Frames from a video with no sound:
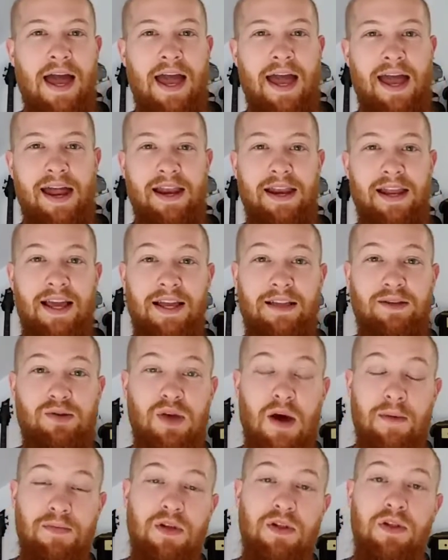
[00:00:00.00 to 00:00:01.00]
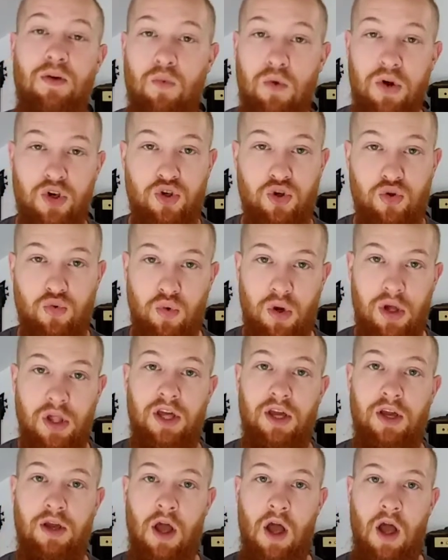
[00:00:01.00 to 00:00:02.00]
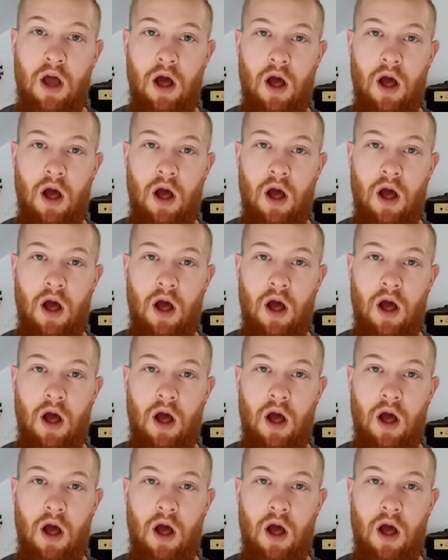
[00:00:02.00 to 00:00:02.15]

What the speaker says: And it's something that we should really